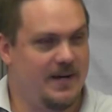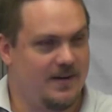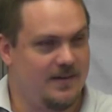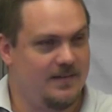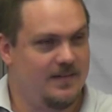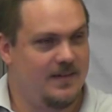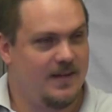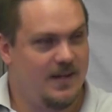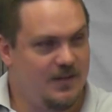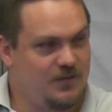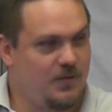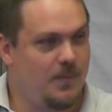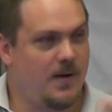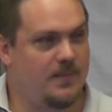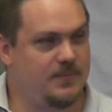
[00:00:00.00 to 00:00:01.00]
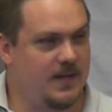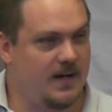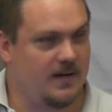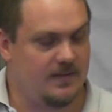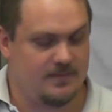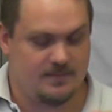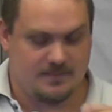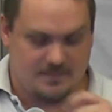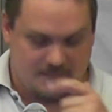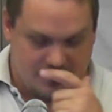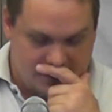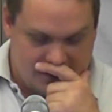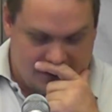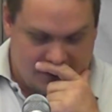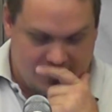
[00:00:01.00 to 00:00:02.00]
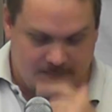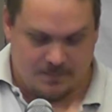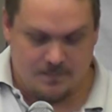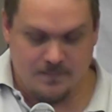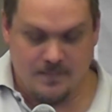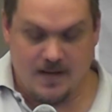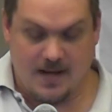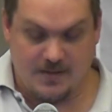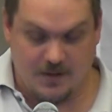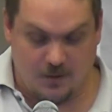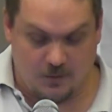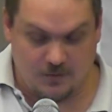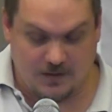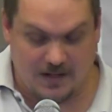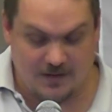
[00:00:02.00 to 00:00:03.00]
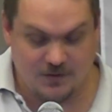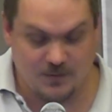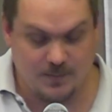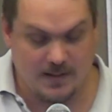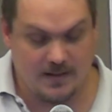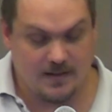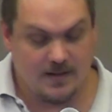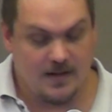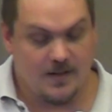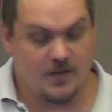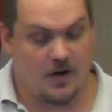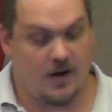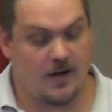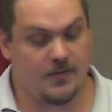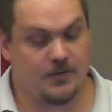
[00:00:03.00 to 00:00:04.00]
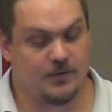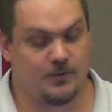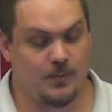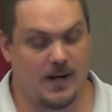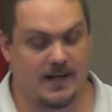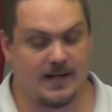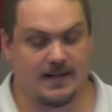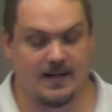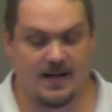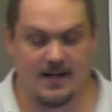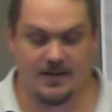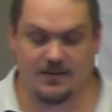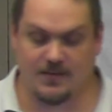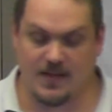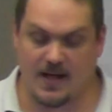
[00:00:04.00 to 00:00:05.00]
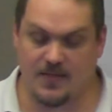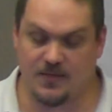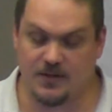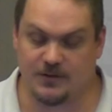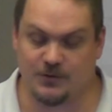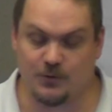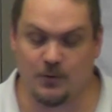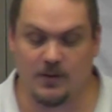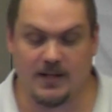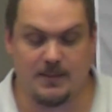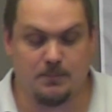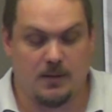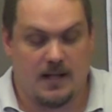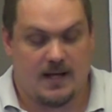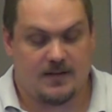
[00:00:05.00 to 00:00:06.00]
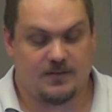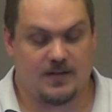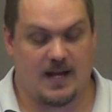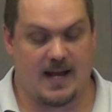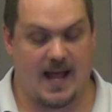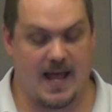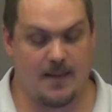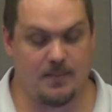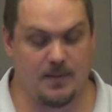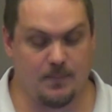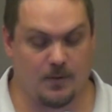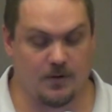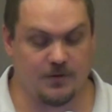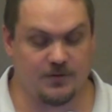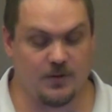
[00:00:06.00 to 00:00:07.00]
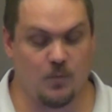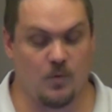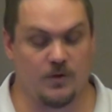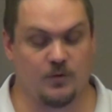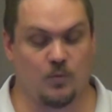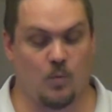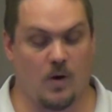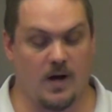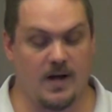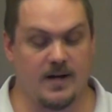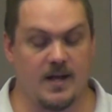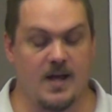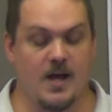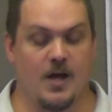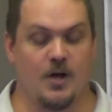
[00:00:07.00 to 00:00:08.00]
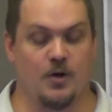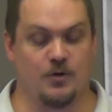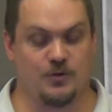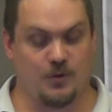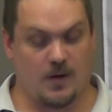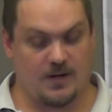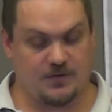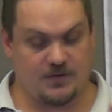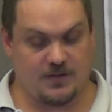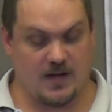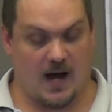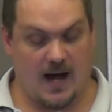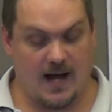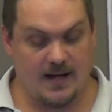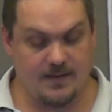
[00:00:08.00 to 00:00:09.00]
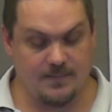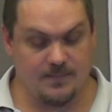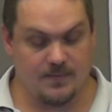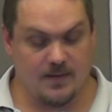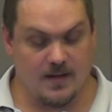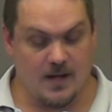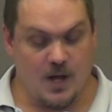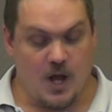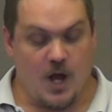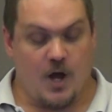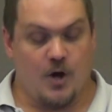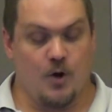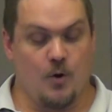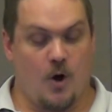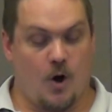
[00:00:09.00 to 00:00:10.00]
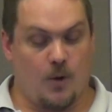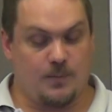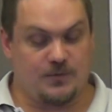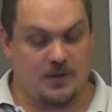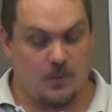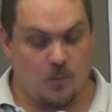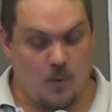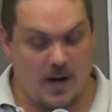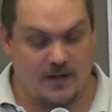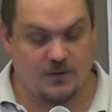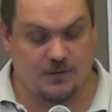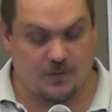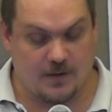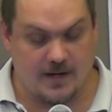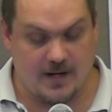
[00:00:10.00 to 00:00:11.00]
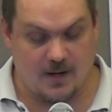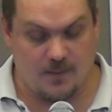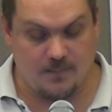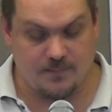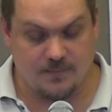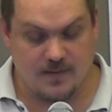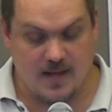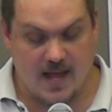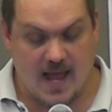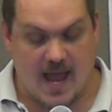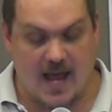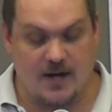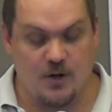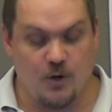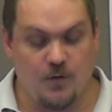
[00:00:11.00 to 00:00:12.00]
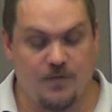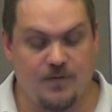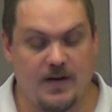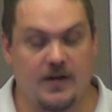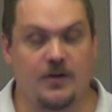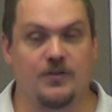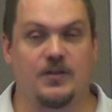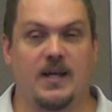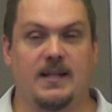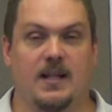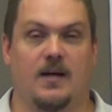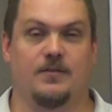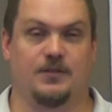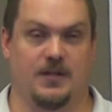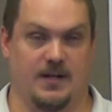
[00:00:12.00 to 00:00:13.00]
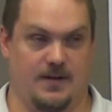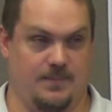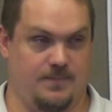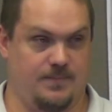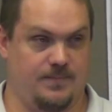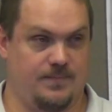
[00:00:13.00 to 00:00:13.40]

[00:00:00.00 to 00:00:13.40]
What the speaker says: here. It's from up there. In the Old Testament, the authors recognized that the truly blessed and happy person was one who trusts God, who hopes and waits for Him, and who fears and loves Him.